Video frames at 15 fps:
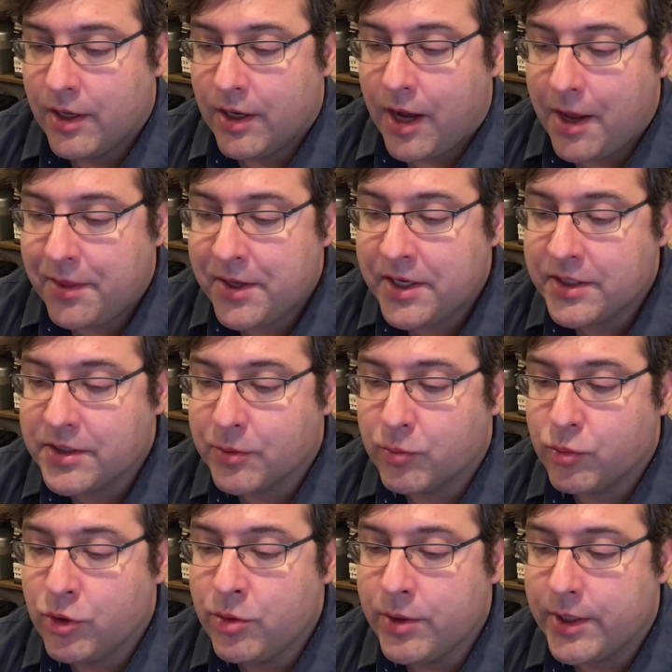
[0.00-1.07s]
"I think it's a
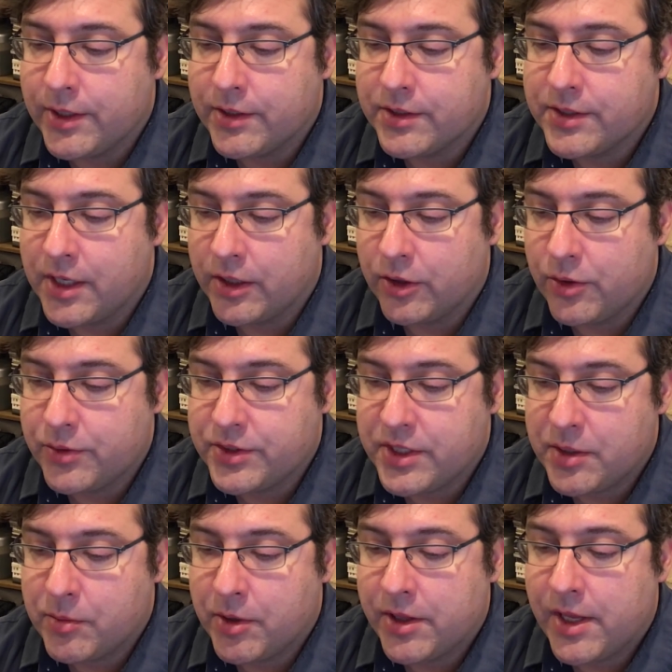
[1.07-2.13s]
ruin," said Lucy
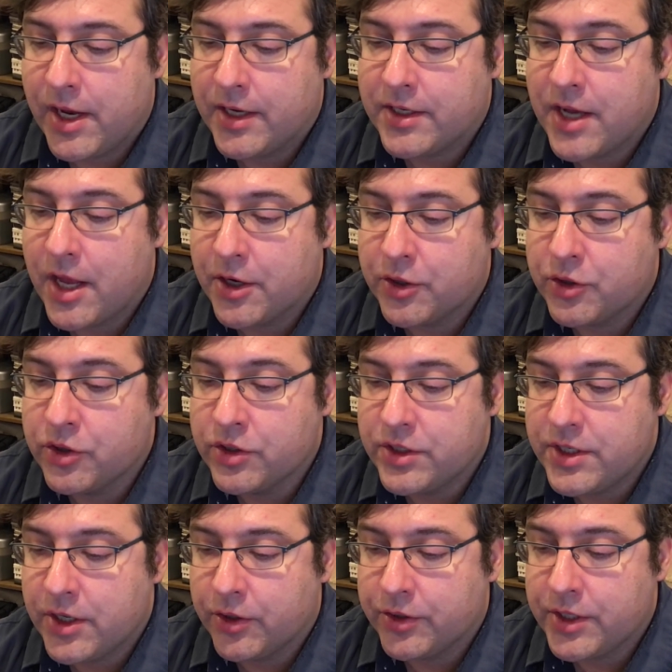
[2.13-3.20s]
when they had got a good
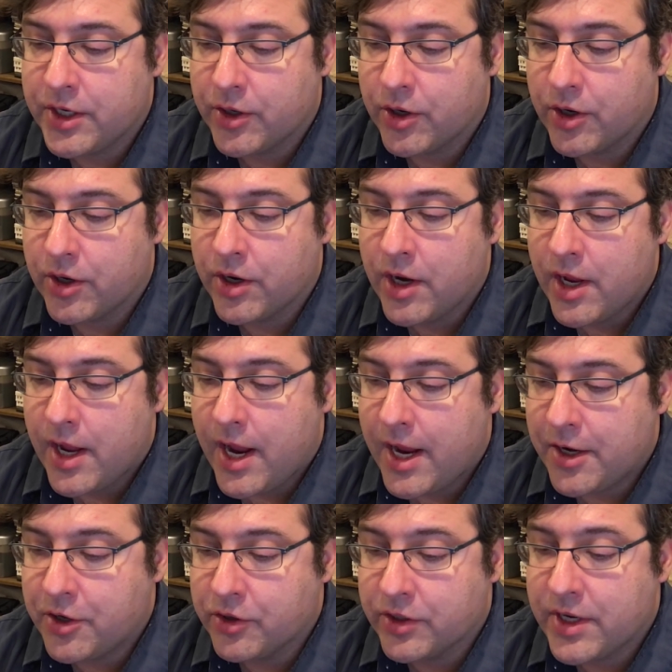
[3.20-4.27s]
deal nearer, and
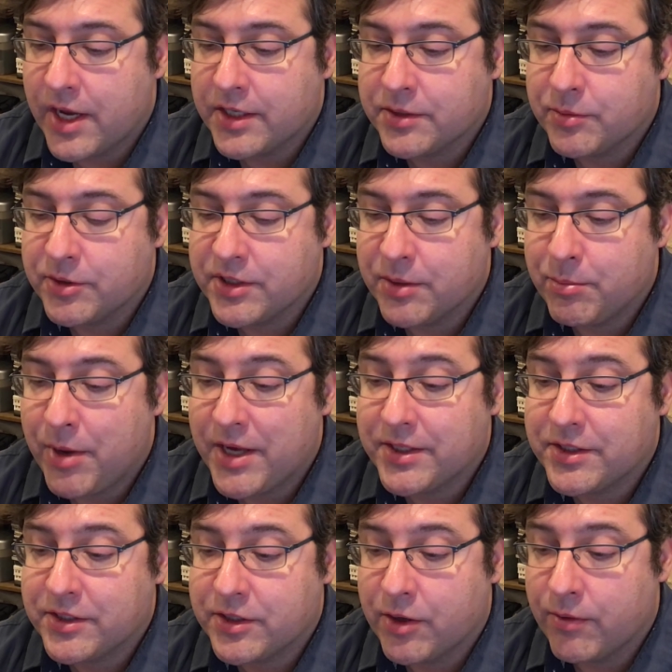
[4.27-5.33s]
her guess was the
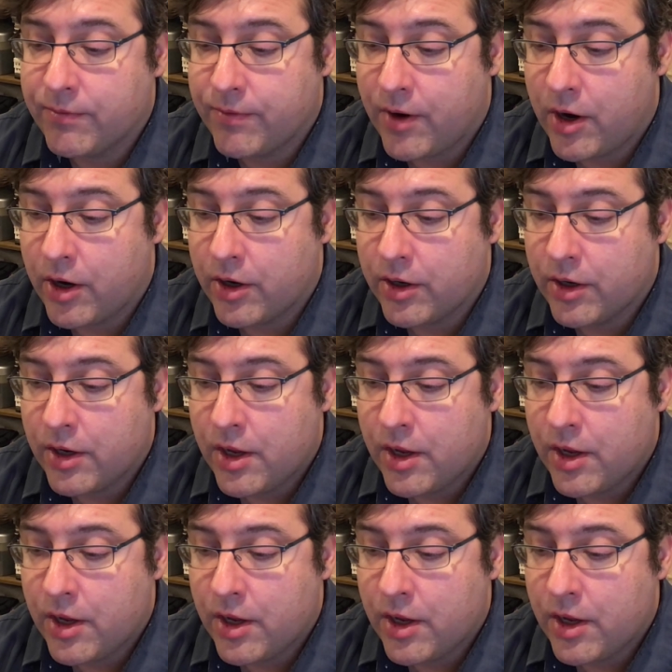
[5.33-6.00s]
best so far.